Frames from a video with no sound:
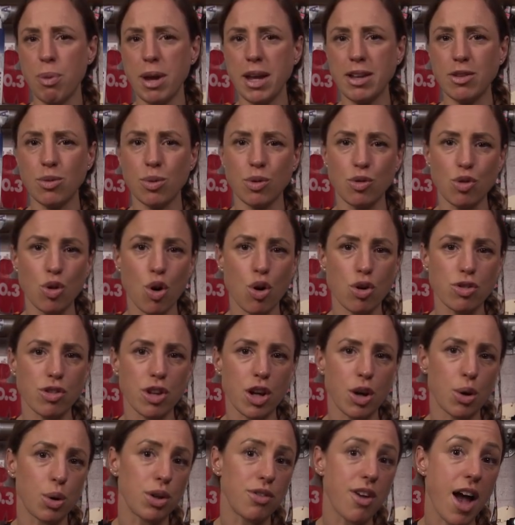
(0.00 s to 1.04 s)
been to a
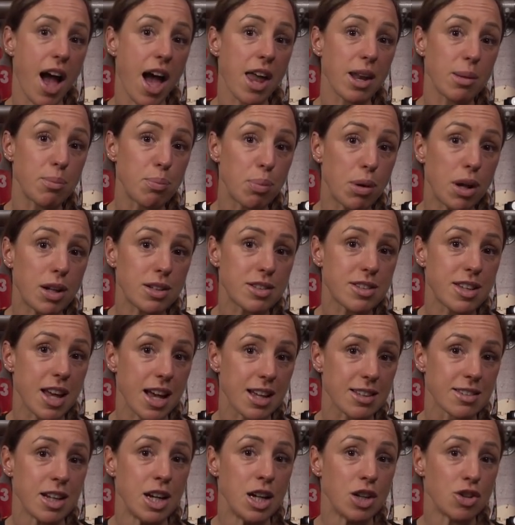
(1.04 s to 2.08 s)
doctor or you've had a blood
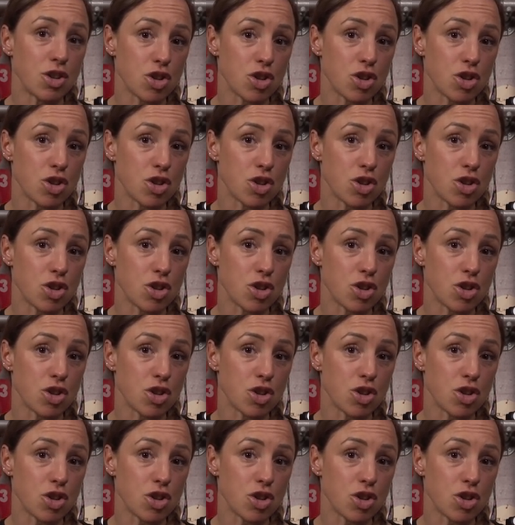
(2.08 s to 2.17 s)
test